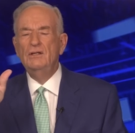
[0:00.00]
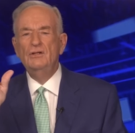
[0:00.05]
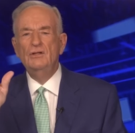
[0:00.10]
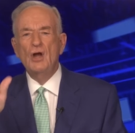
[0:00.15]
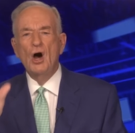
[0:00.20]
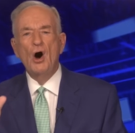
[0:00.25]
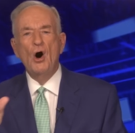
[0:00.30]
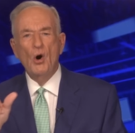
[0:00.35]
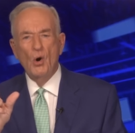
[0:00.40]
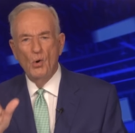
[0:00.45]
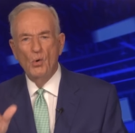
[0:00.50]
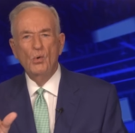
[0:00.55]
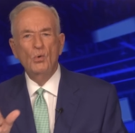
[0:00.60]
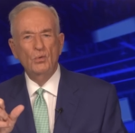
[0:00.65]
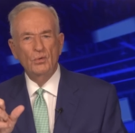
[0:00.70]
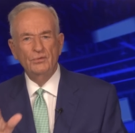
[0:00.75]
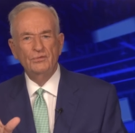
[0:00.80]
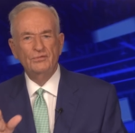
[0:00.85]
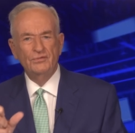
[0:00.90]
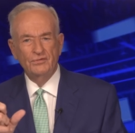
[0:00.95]

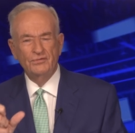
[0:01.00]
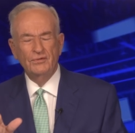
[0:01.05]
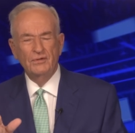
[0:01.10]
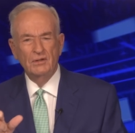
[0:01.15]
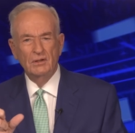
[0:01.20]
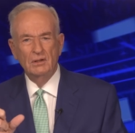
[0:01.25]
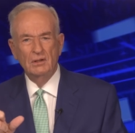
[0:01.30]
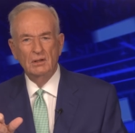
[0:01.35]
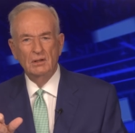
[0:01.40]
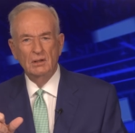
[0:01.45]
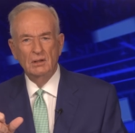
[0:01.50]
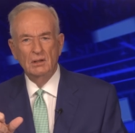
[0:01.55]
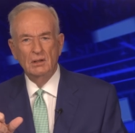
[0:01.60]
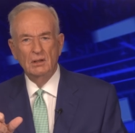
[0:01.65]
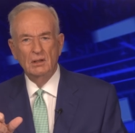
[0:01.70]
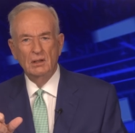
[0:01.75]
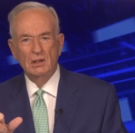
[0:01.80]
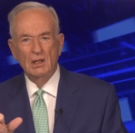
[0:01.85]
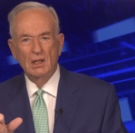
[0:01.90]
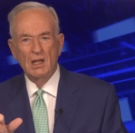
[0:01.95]
knows
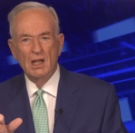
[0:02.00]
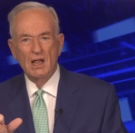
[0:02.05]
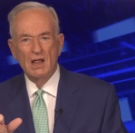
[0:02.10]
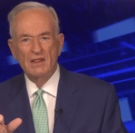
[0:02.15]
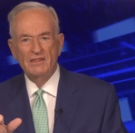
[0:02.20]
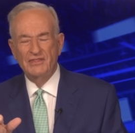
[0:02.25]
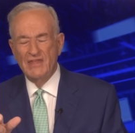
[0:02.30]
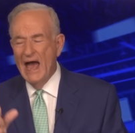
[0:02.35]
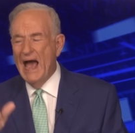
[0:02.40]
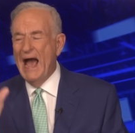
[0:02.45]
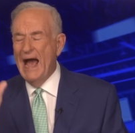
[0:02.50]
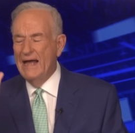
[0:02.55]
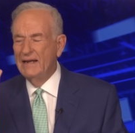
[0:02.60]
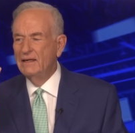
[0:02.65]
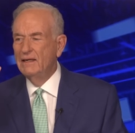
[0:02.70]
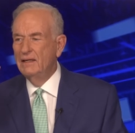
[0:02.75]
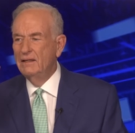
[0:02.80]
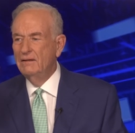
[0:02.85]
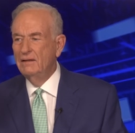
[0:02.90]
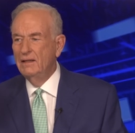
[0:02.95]
that
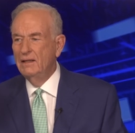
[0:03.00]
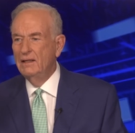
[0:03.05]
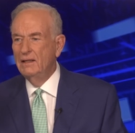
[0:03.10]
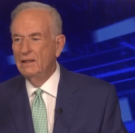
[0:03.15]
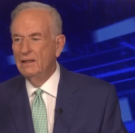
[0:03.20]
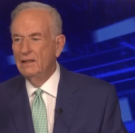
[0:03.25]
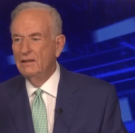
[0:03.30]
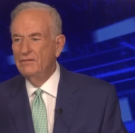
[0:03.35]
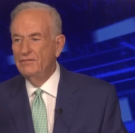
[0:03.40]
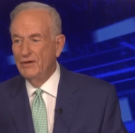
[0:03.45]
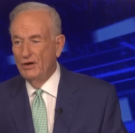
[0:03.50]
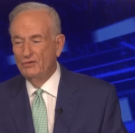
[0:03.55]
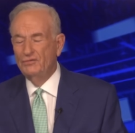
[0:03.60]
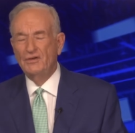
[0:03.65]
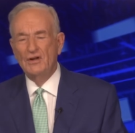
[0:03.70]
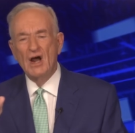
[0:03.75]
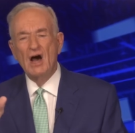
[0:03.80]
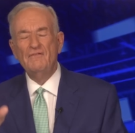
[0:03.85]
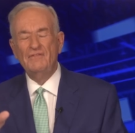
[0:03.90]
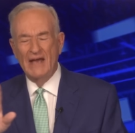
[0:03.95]
there's
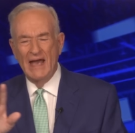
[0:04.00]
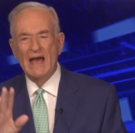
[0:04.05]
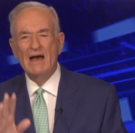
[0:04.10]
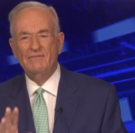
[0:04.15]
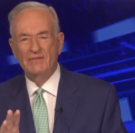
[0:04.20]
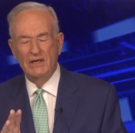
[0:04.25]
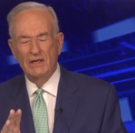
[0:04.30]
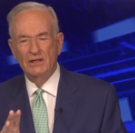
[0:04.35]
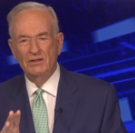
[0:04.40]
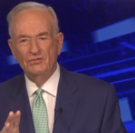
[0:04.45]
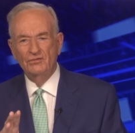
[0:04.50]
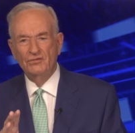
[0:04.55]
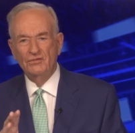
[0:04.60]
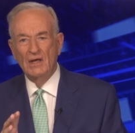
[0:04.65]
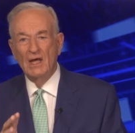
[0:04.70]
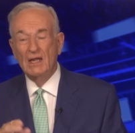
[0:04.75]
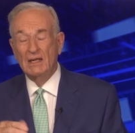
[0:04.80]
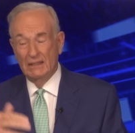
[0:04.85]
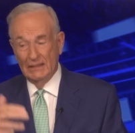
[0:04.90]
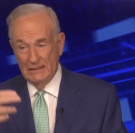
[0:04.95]
enough evidence
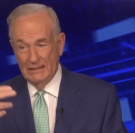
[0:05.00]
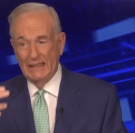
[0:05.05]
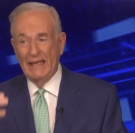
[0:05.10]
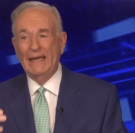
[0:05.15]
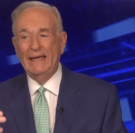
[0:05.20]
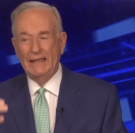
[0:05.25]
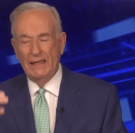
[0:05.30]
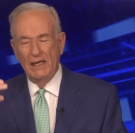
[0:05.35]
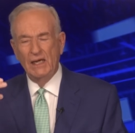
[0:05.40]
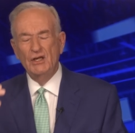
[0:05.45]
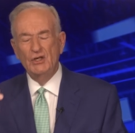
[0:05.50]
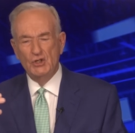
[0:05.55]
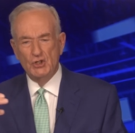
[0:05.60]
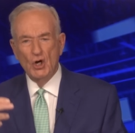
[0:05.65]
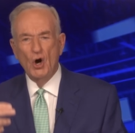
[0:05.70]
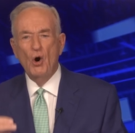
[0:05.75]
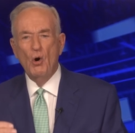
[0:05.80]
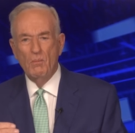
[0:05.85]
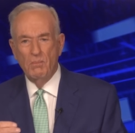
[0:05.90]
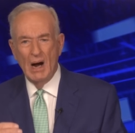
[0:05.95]
linking
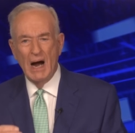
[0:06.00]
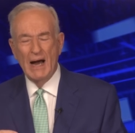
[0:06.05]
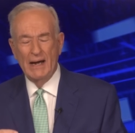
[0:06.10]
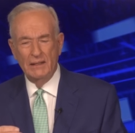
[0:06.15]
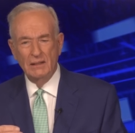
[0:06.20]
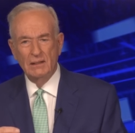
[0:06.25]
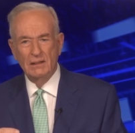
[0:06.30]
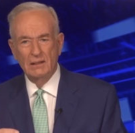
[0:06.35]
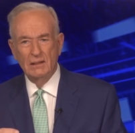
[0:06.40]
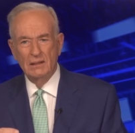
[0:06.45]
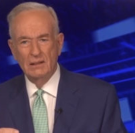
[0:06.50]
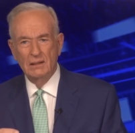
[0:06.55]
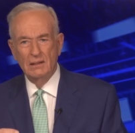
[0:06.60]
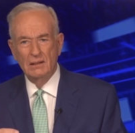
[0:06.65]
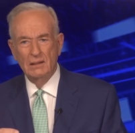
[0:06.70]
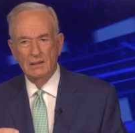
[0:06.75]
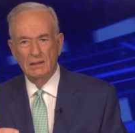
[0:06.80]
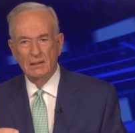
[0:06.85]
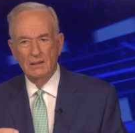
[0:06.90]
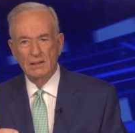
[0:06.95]
Joe Biden
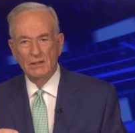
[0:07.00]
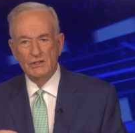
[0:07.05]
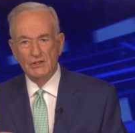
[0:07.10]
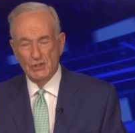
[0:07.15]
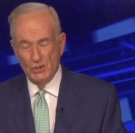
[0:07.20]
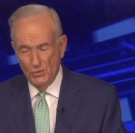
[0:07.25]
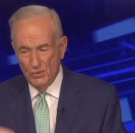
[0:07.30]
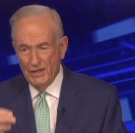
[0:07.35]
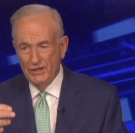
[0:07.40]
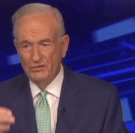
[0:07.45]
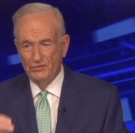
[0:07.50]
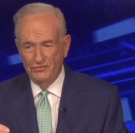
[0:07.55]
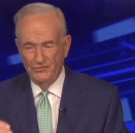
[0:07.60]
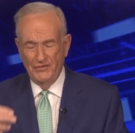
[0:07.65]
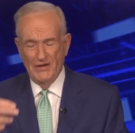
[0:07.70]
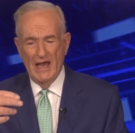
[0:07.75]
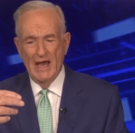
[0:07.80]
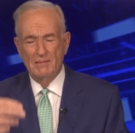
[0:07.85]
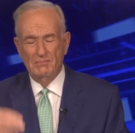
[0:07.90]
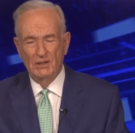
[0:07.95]
to his
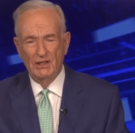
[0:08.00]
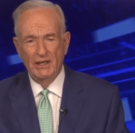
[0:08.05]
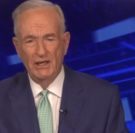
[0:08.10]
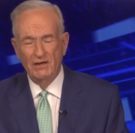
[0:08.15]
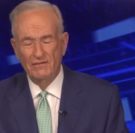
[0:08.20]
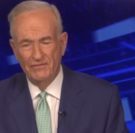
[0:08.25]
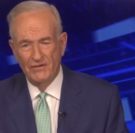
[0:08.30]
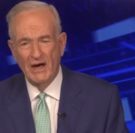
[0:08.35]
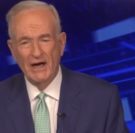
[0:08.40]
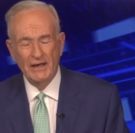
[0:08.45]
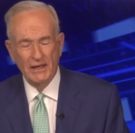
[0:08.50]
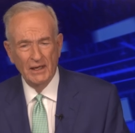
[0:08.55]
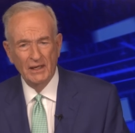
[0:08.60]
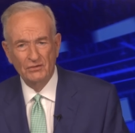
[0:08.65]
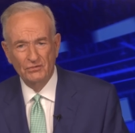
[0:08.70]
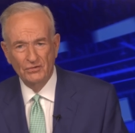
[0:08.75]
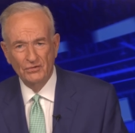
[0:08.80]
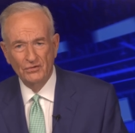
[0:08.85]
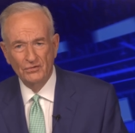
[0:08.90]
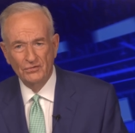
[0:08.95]
family
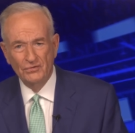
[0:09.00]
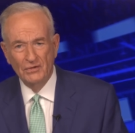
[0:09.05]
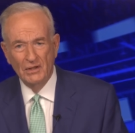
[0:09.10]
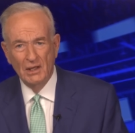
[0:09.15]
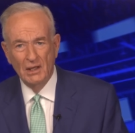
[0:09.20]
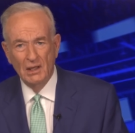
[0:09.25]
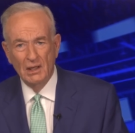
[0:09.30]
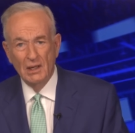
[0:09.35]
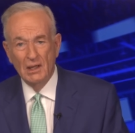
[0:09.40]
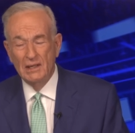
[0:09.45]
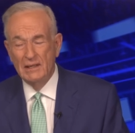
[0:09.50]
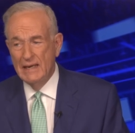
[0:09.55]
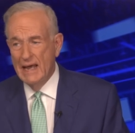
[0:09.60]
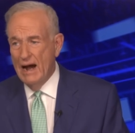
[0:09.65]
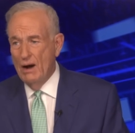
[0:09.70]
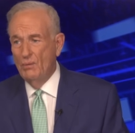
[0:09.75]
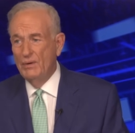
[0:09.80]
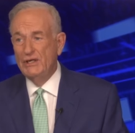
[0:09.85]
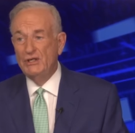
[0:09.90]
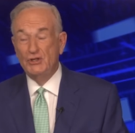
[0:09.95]
finances.
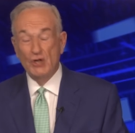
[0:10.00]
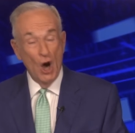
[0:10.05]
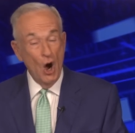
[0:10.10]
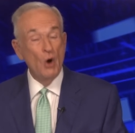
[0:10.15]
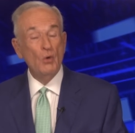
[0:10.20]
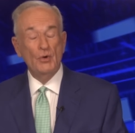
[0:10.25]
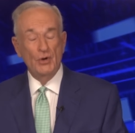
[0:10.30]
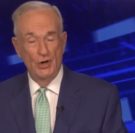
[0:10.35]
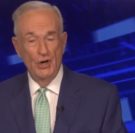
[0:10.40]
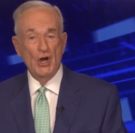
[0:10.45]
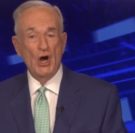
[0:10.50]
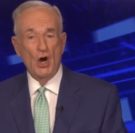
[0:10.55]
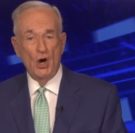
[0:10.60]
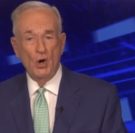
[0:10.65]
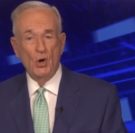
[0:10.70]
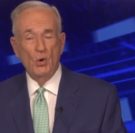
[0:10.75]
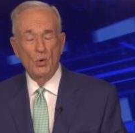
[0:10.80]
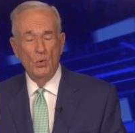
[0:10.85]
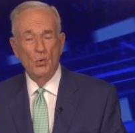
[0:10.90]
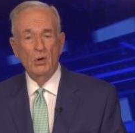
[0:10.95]
Now, we don't
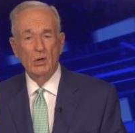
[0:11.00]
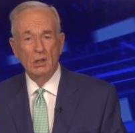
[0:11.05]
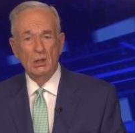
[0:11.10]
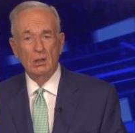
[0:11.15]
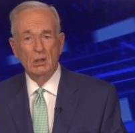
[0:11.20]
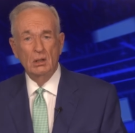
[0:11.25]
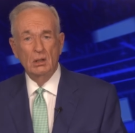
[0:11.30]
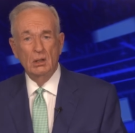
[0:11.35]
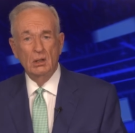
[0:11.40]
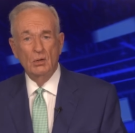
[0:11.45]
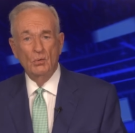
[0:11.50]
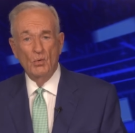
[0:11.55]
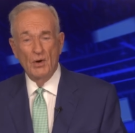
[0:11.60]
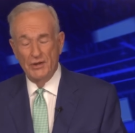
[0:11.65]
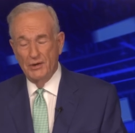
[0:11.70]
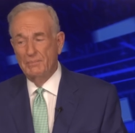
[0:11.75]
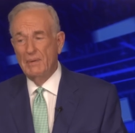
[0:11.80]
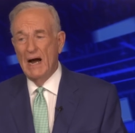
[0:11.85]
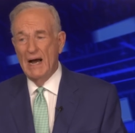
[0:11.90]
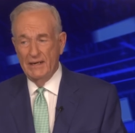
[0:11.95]
know
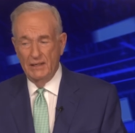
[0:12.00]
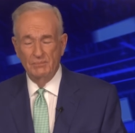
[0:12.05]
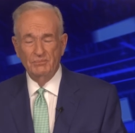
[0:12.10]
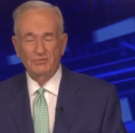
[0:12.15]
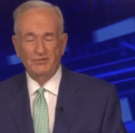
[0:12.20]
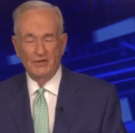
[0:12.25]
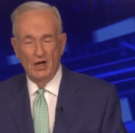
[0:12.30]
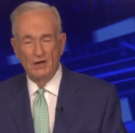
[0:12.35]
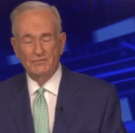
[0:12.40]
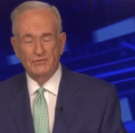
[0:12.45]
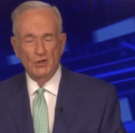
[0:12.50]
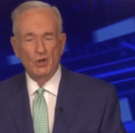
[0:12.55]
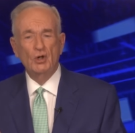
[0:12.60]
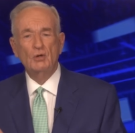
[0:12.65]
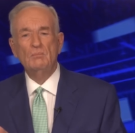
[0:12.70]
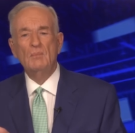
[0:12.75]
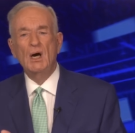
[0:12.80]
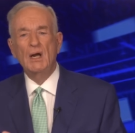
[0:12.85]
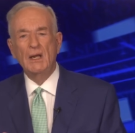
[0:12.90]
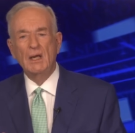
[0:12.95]
whether Biden himself
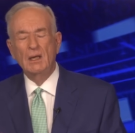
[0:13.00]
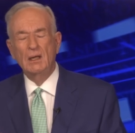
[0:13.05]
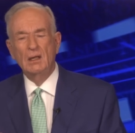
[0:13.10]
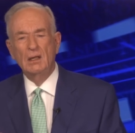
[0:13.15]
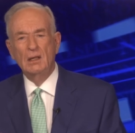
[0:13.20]
took money.